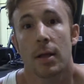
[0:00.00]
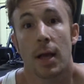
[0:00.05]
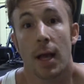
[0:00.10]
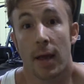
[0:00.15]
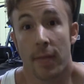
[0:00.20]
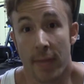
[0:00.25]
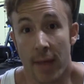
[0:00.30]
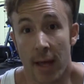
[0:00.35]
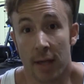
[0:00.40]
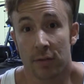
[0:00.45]

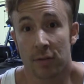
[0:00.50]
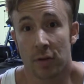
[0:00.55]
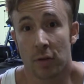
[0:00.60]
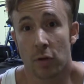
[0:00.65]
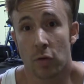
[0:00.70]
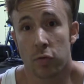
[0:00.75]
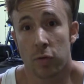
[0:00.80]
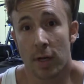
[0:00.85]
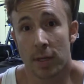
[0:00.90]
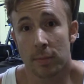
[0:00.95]
And that's
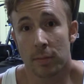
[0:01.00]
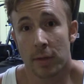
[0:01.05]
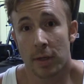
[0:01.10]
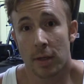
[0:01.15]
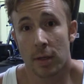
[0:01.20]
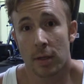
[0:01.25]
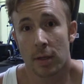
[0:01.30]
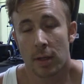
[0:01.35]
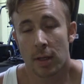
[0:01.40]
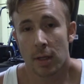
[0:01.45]

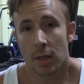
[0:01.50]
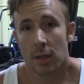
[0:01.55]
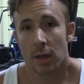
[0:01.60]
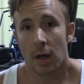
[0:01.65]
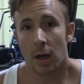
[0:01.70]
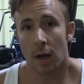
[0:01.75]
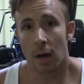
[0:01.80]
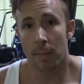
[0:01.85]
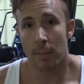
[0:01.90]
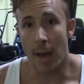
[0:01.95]
incredibly
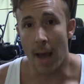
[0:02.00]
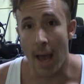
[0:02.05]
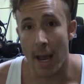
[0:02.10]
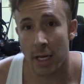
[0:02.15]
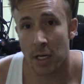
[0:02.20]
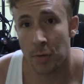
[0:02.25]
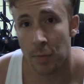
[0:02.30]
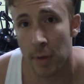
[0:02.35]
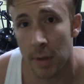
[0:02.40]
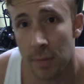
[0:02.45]

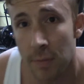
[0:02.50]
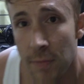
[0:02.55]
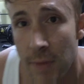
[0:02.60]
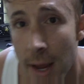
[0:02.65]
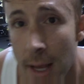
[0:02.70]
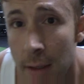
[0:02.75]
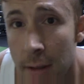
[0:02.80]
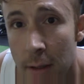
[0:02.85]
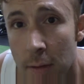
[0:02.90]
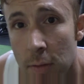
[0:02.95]
accurate and
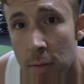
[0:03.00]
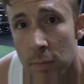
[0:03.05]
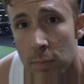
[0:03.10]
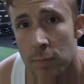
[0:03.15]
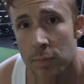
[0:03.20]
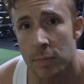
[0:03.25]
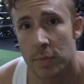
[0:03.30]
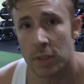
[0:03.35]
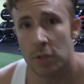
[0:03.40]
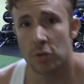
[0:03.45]
valid.
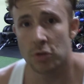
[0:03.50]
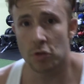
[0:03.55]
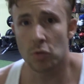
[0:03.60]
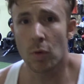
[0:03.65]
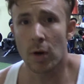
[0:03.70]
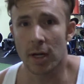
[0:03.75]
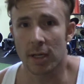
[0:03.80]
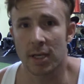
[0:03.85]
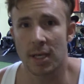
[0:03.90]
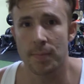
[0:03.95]
You do
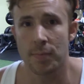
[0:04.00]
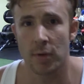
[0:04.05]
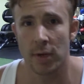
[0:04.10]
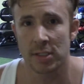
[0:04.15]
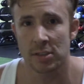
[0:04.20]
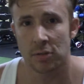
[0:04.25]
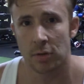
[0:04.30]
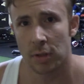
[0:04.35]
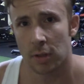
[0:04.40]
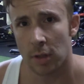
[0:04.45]
want to keep your
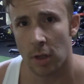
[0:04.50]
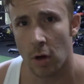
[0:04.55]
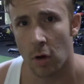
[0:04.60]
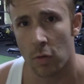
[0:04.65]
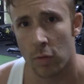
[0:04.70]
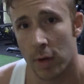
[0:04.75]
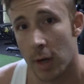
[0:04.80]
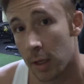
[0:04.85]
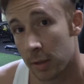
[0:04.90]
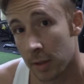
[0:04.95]
insulin
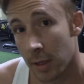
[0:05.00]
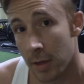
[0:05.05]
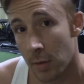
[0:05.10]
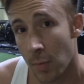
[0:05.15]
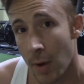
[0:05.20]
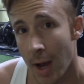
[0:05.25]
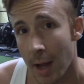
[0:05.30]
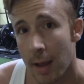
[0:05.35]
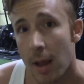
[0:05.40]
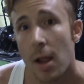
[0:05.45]
low, and I'll tell you
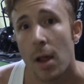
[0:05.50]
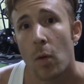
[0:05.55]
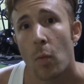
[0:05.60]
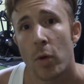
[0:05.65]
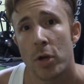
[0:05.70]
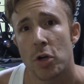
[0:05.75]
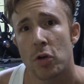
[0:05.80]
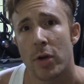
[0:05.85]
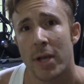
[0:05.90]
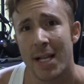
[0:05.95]
why.
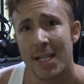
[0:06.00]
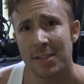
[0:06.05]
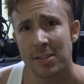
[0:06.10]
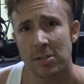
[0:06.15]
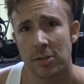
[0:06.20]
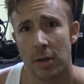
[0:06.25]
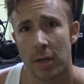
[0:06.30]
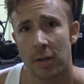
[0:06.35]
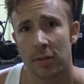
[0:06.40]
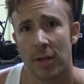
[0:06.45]
When your
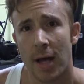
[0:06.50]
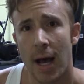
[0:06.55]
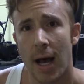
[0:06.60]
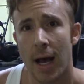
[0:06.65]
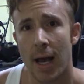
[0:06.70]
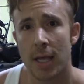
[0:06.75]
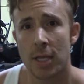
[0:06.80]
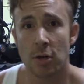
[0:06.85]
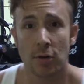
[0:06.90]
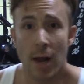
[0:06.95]
insulin is
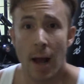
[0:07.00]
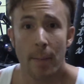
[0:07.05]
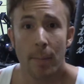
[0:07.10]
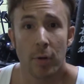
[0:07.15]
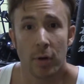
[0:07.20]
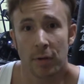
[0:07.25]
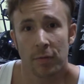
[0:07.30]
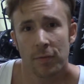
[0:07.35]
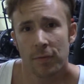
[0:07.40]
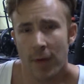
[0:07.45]
high, you're not
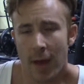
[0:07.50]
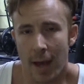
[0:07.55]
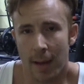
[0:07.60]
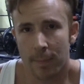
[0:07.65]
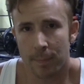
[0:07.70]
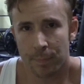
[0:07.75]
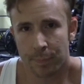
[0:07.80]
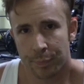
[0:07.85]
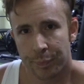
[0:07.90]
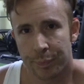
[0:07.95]
burning
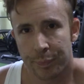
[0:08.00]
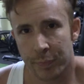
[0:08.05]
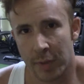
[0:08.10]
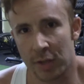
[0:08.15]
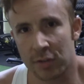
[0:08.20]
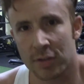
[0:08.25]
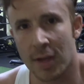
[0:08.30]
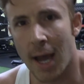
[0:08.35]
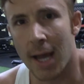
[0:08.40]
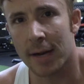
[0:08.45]
fat.
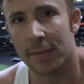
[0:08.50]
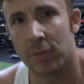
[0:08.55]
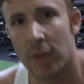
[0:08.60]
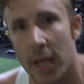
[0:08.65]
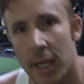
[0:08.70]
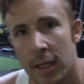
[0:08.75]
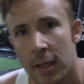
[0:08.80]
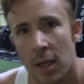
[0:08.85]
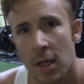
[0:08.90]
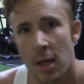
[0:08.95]
It's kind of
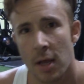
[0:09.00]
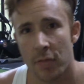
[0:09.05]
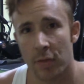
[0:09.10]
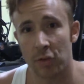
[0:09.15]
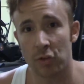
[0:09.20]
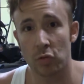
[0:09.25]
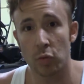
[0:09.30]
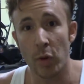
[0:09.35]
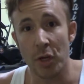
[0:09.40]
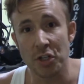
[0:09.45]
like the
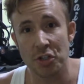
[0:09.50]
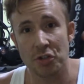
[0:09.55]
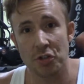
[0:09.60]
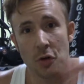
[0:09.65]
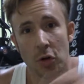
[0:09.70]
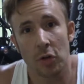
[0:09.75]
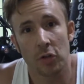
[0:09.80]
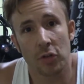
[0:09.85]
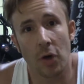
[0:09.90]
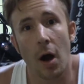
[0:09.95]
switch
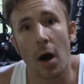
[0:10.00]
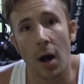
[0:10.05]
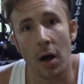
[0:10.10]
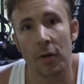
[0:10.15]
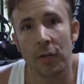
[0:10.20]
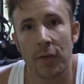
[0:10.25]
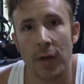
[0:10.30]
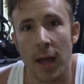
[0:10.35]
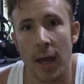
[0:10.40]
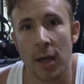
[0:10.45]
turns
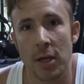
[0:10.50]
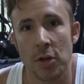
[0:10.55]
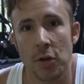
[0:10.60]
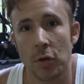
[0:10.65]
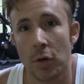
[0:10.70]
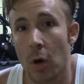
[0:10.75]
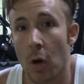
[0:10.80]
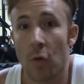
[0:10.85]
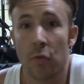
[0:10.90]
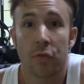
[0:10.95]
off, and you
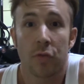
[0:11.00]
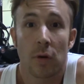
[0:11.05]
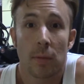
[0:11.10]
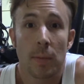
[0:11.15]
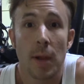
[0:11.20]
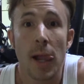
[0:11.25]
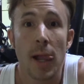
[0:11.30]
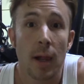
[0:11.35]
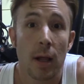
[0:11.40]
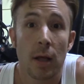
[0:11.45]
go
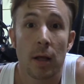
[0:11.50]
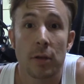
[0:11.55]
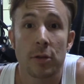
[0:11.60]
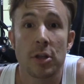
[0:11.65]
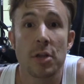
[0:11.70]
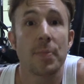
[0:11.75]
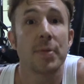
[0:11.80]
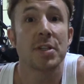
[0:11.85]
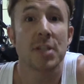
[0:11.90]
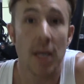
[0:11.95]
from
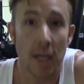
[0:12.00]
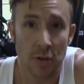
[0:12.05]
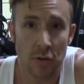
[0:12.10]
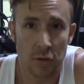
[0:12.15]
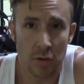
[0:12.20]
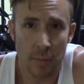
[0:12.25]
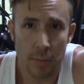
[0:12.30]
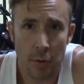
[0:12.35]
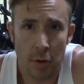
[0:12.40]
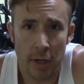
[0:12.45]
the
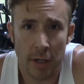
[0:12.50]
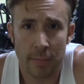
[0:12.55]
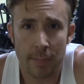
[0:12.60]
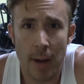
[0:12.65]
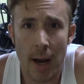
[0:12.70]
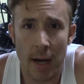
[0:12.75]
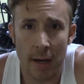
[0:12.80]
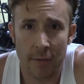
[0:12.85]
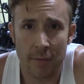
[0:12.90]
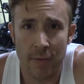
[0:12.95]
potential of burning
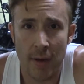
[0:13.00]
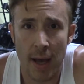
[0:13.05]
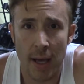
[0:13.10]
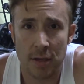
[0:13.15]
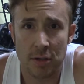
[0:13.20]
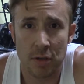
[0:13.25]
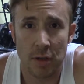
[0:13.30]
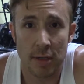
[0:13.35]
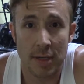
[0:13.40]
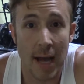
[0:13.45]
body
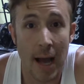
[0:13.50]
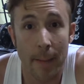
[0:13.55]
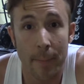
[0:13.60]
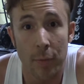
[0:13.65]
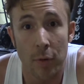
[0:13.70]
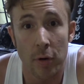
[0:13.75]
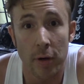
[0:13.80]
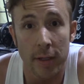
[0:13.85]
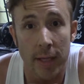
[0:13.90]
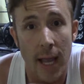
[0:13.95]
fat to not
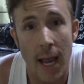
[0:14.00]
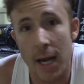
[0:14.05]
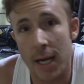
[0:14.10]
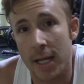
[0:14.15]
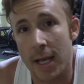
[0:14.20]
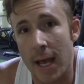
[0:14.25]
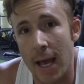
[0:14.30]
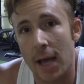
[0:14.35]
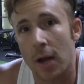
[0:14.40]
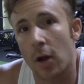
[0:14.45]
burning
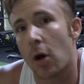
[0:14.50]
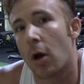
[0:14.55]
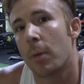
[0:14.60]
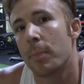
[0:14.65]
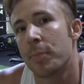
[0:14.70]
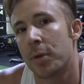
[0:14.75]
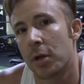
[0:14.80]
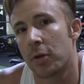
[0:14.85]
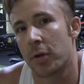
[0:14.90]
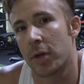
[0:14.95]
any at all,
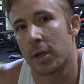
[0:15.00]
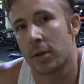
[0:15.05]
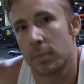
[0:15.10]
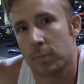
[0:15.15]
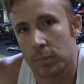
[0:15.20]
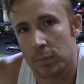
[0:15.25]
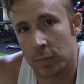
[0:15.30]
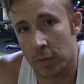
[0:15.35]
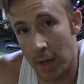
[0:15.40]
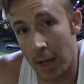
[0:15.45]
period,
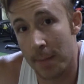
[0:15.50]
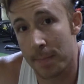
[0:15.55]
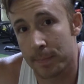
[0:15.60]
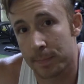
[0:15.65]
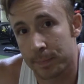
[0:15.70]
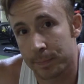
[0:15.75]
okay?